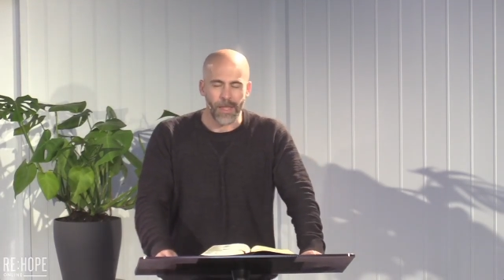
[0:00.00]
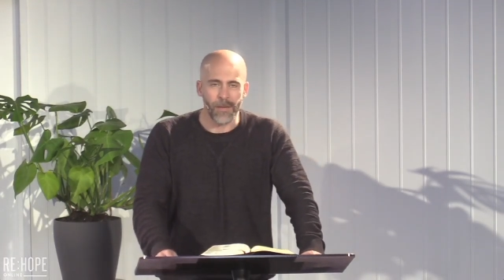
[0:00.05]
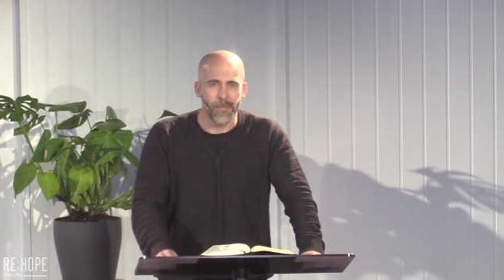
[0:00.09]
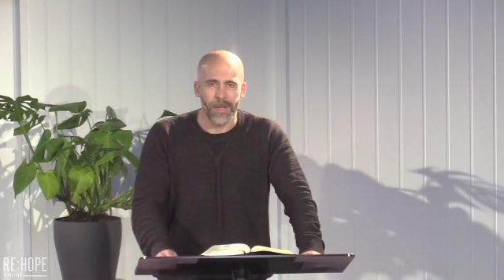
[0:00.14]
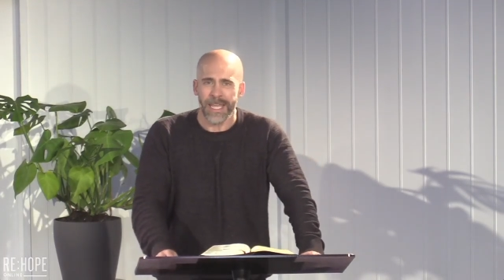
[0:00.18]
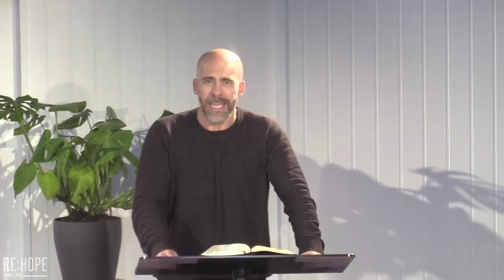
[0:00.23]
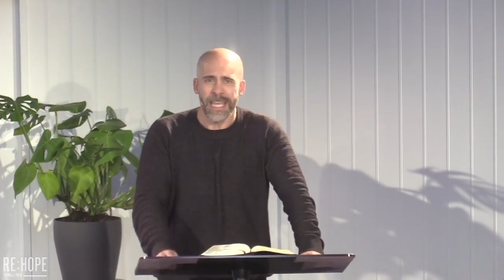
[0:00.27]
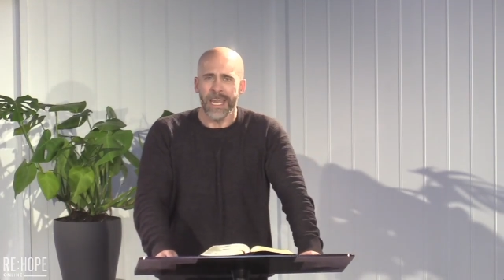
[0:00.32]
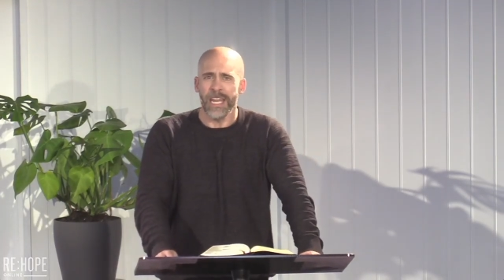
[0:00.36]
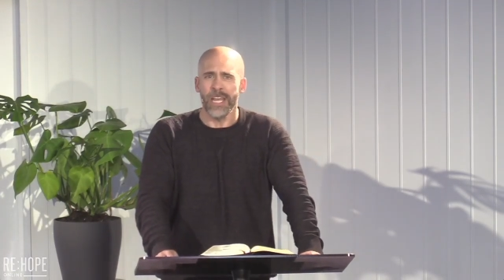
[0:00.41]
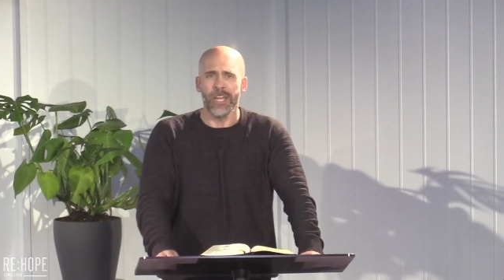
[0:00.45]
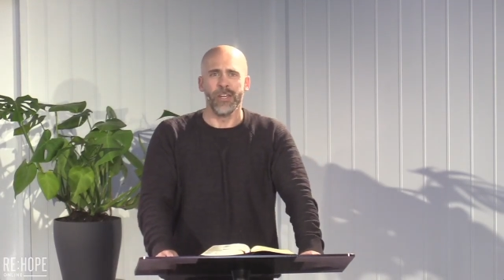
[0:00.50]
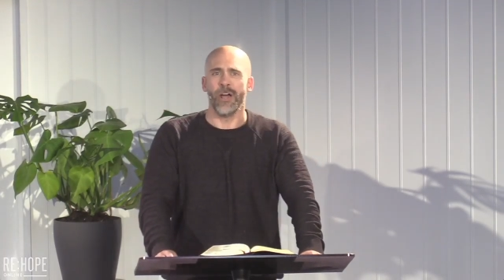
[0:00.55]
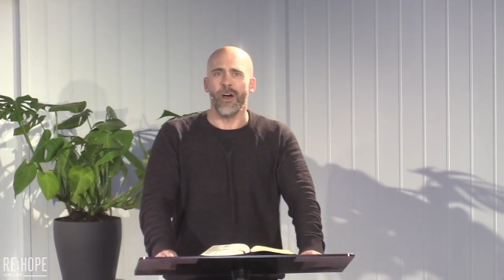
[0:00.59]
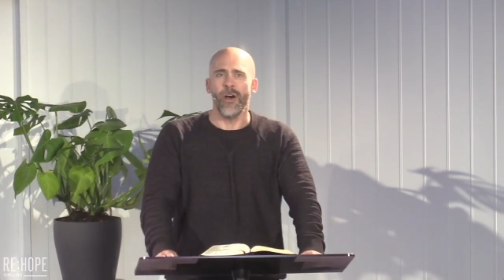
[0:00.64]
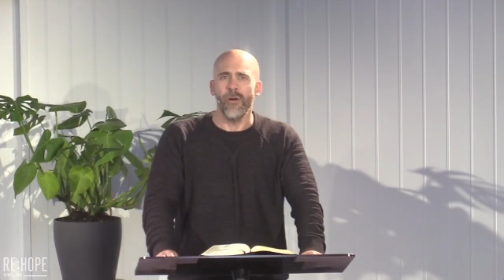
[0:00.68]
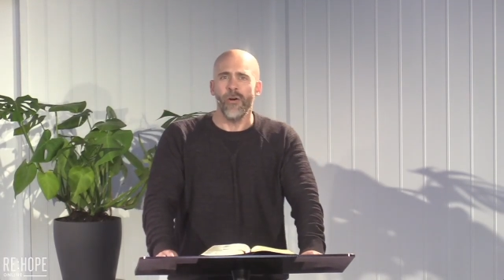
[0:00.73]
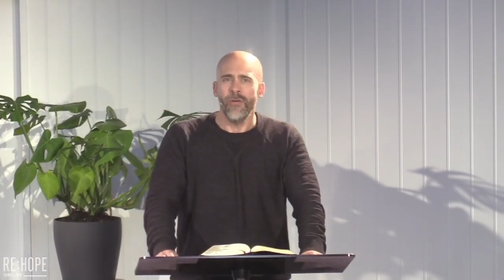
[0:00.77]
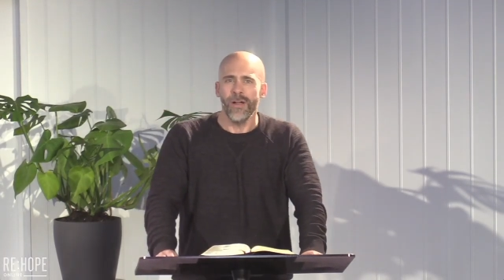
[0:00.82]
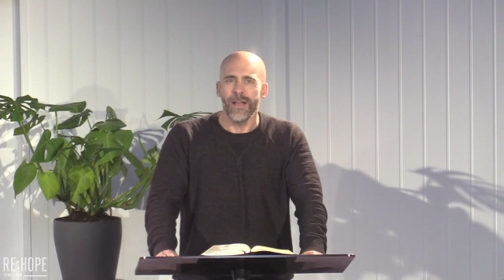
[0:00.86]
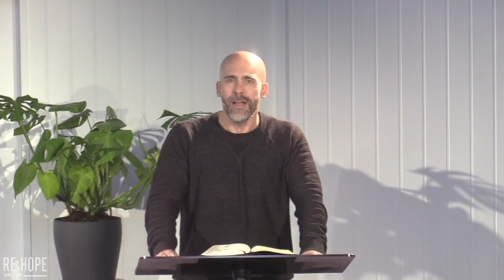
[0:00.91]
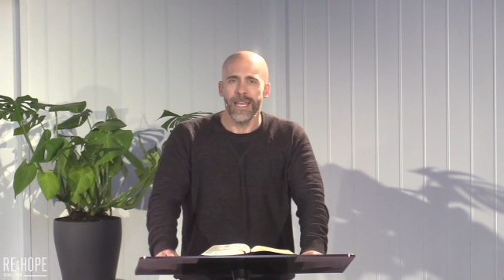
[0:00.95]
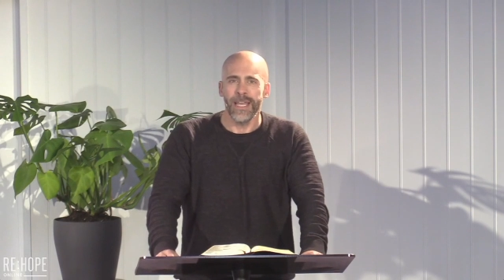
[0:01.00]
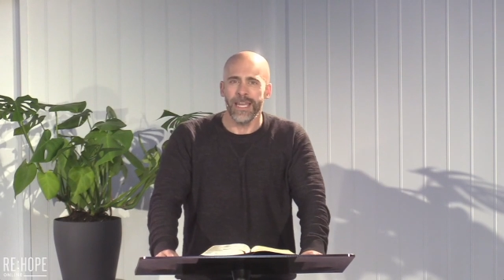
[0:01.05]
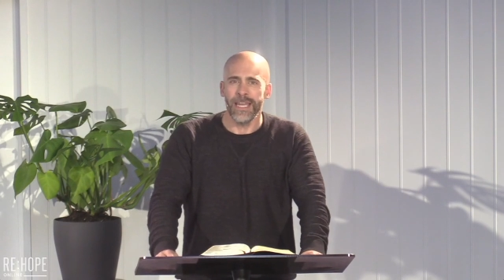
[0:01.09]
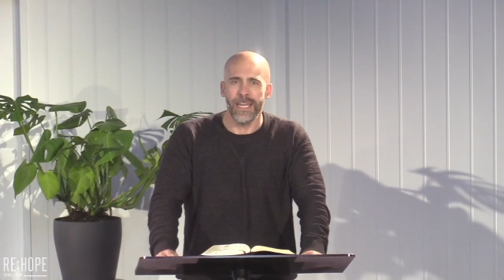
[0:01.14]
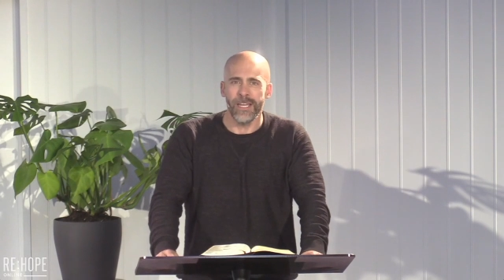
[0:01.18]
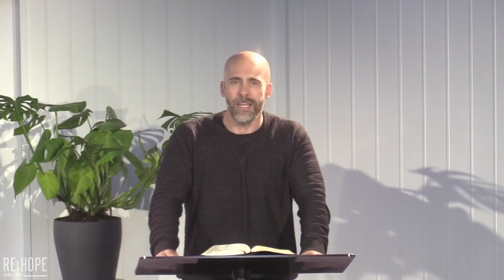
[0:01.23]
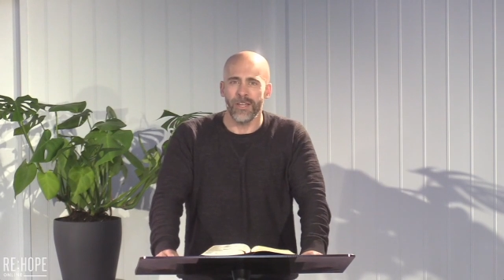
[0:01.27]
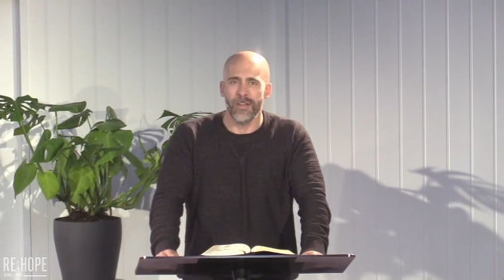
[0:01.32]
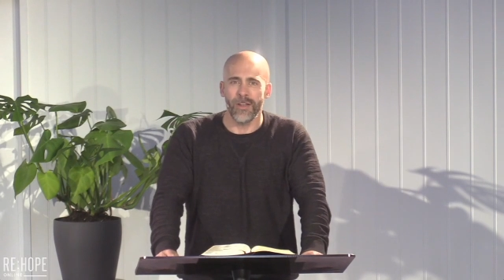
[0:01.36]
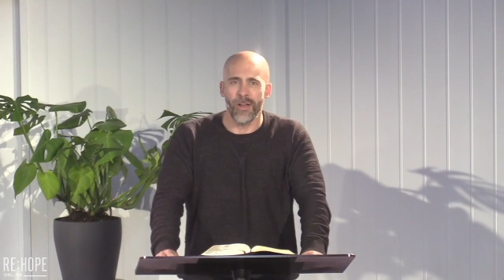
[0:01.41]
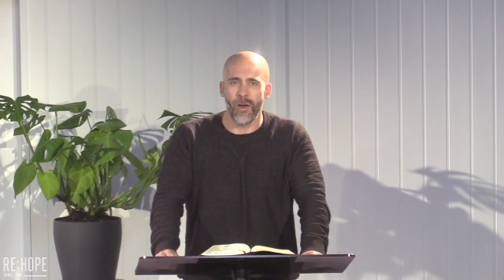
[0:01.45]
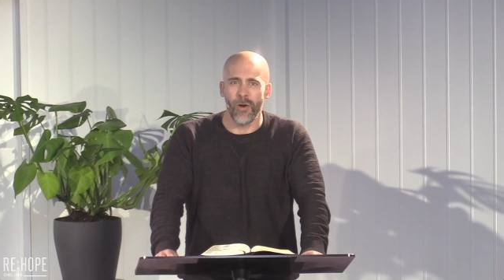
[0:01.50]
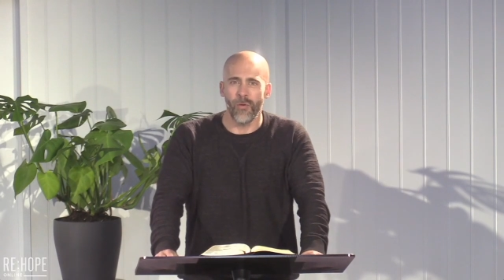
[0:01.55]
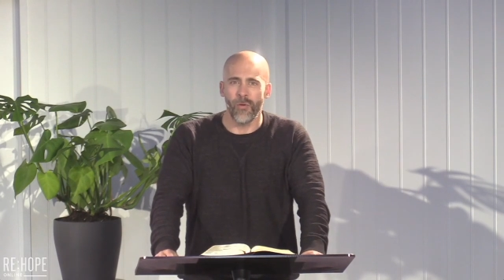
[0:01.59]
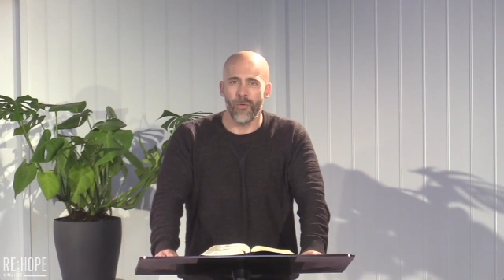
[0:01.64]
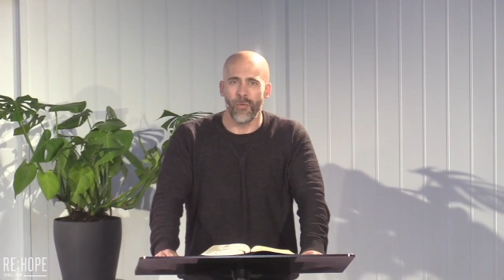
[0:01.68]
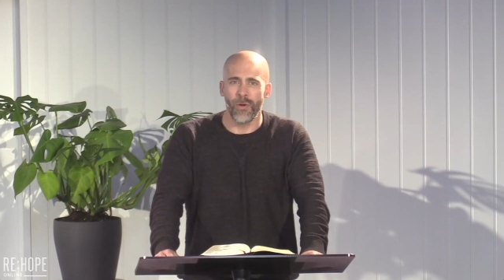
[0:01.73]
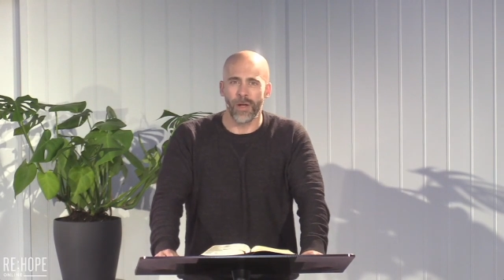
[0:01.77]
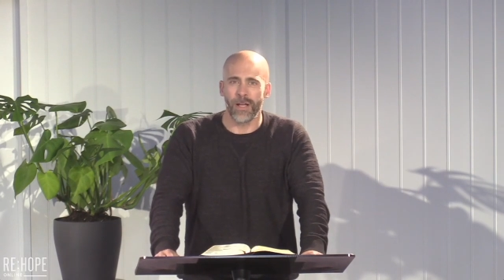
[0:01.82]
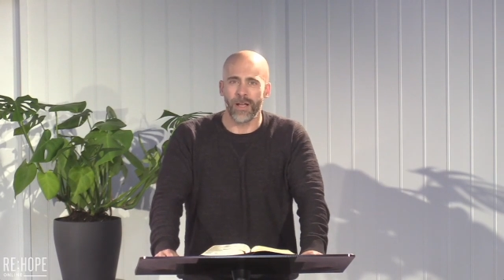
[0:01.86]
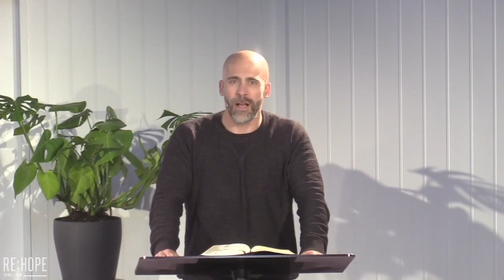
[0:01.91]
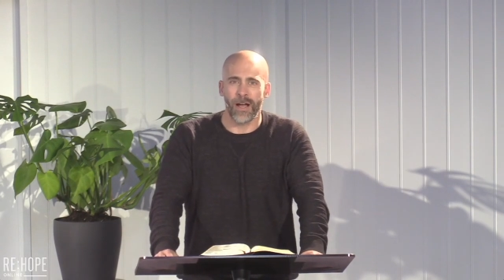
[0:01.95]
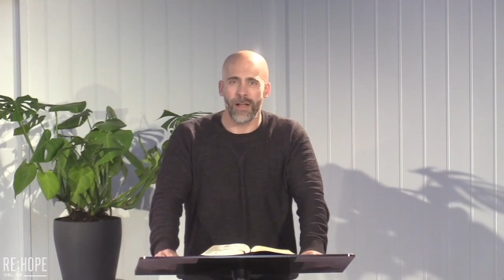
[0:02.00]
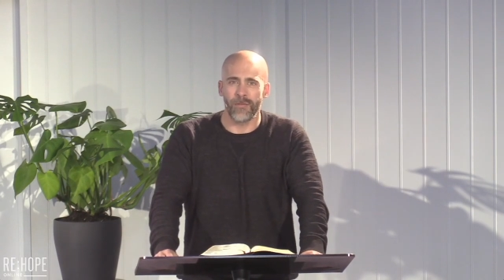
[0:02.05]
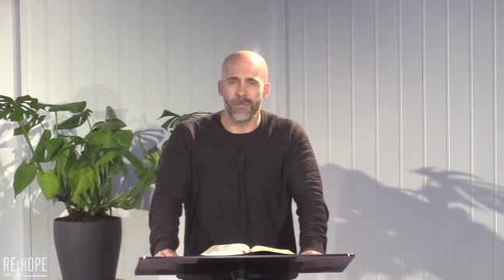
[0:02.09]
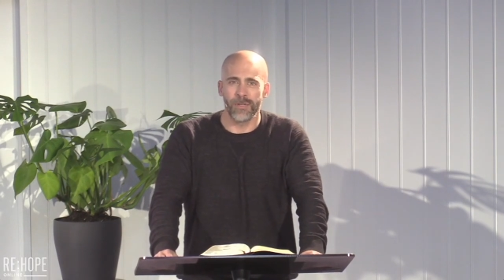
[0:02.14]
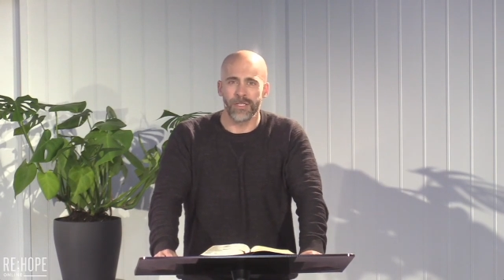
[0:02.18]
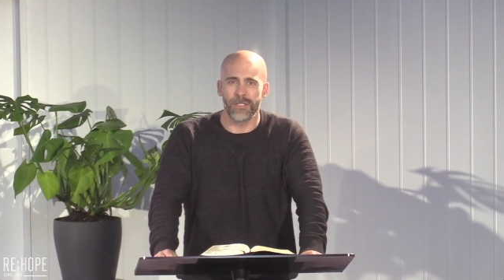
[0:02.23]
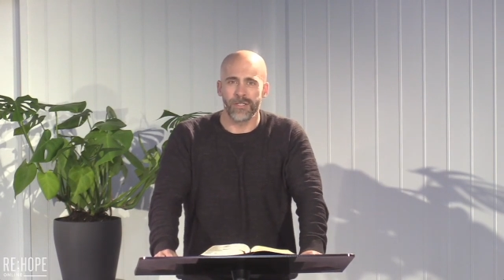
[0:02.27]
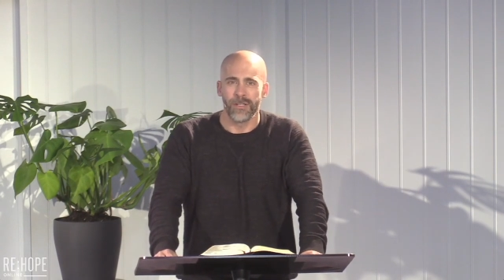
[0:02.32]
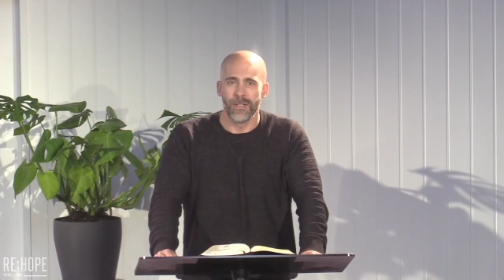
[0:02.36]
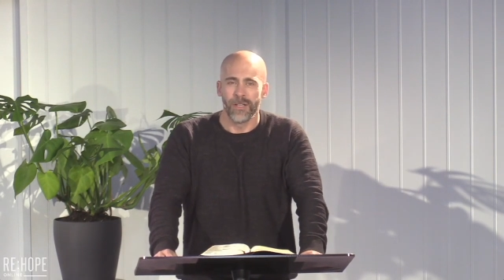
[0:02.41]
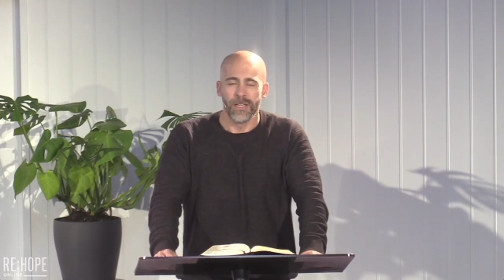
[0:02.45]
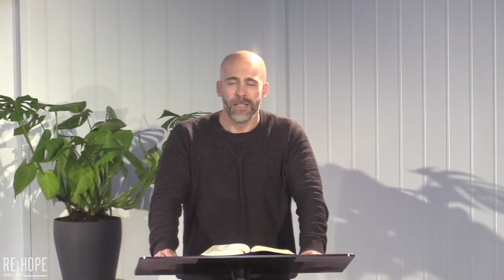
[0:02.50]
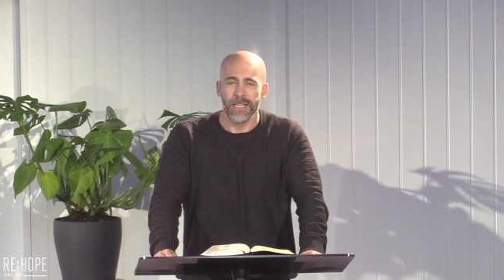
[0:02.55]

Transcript: But he didn't know what God was